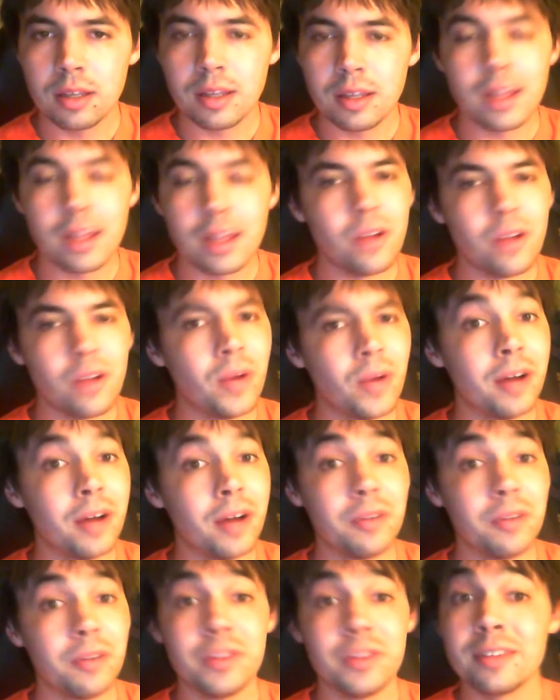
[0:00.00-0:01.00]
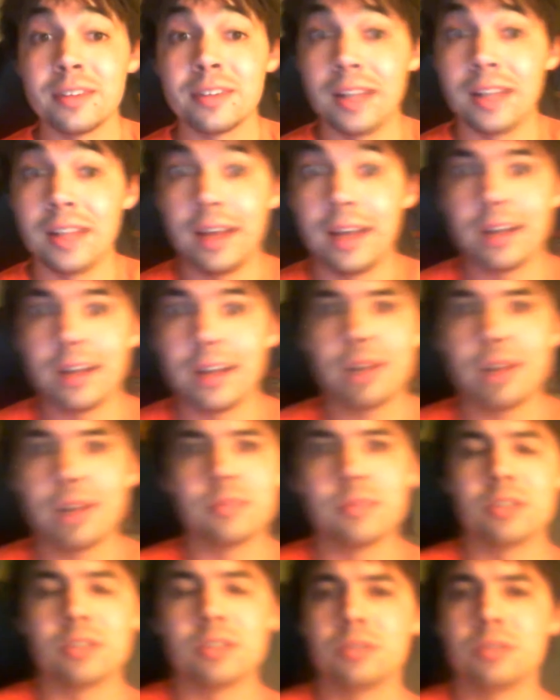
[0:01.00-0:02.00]
Wow, this light, I'm
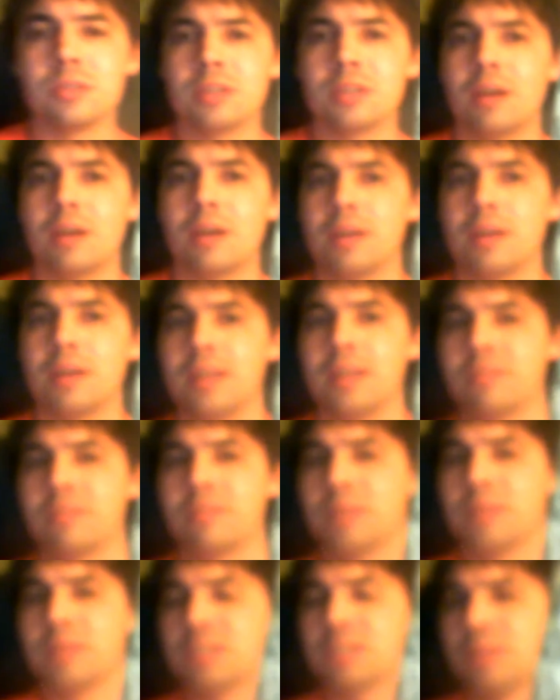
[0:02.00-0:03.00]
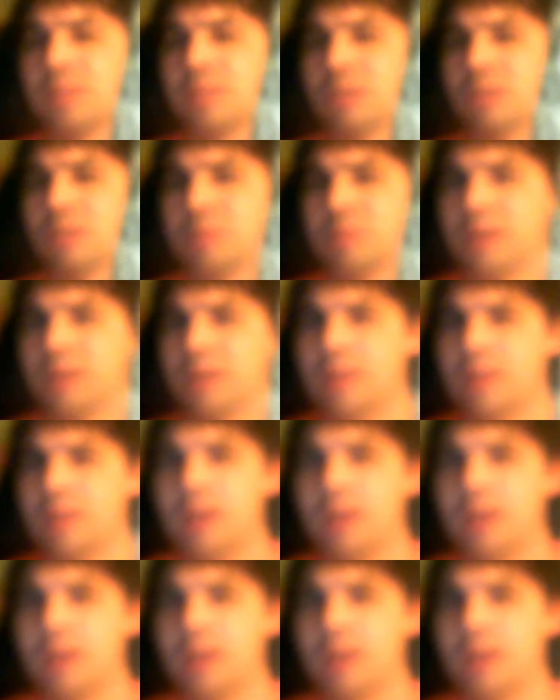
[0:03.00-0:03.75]
so sorry, it even makes me look pale.